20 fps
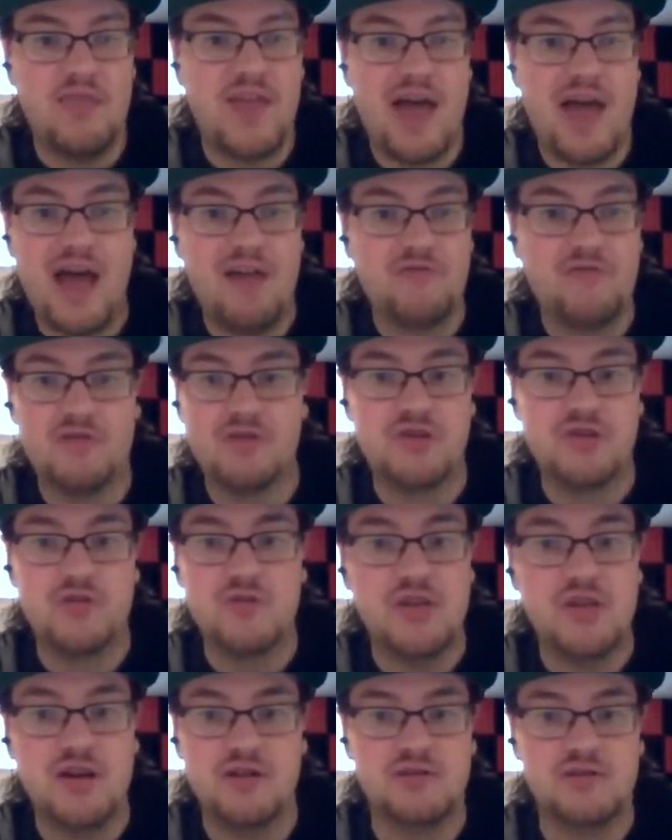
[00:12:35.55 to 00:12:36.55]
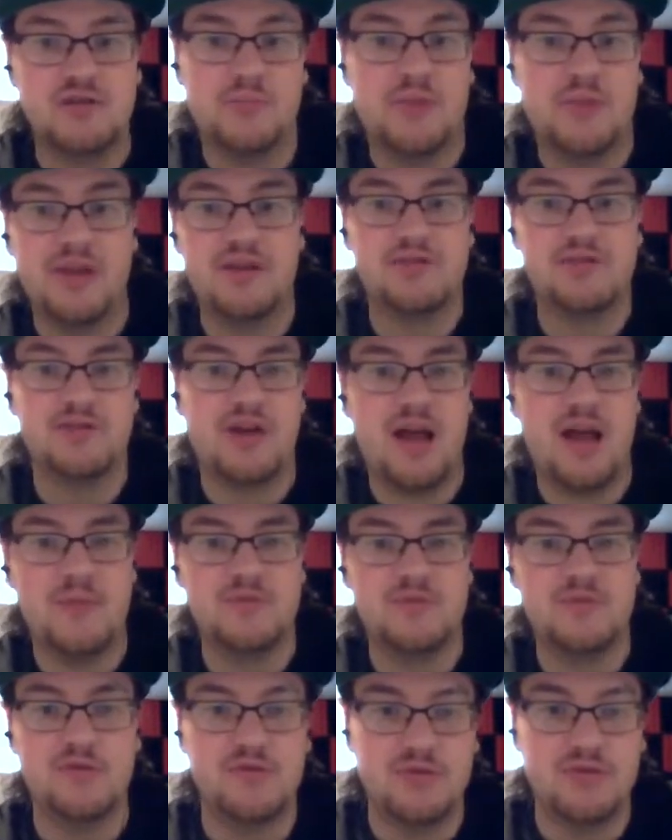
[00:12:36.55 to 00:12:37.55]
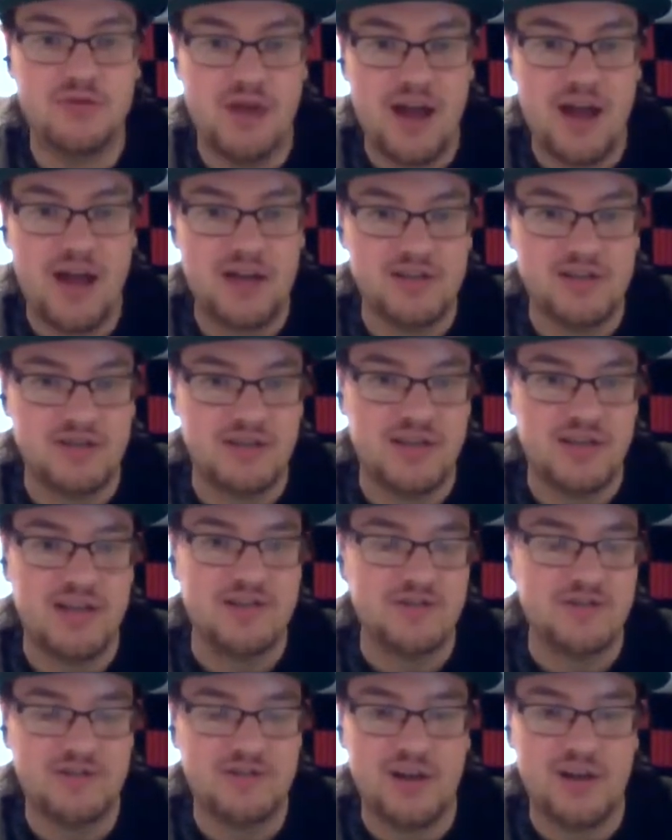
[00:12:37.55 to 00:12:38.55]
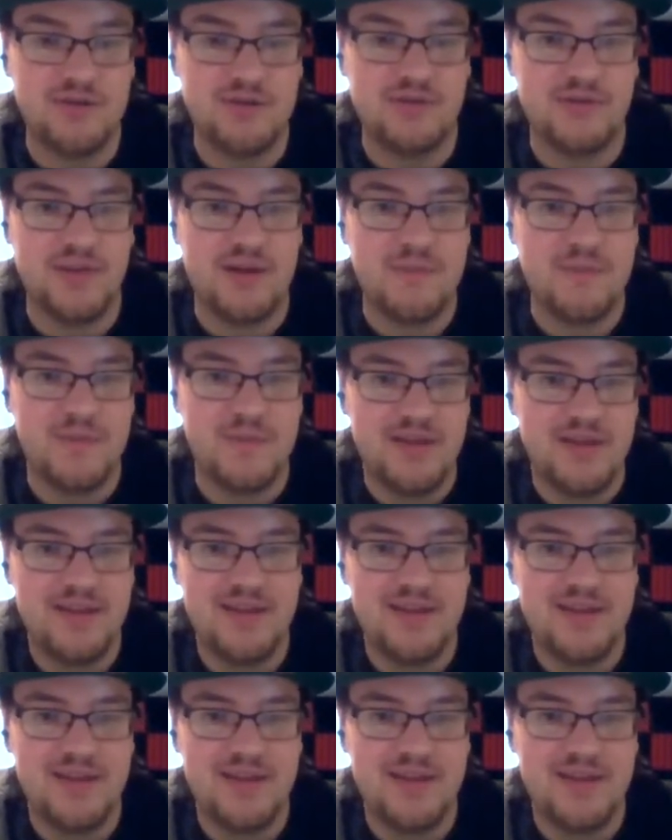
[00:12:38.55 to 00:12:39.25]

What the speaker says: That after 2 years, the players are absolutely trash, and you're stuck with them.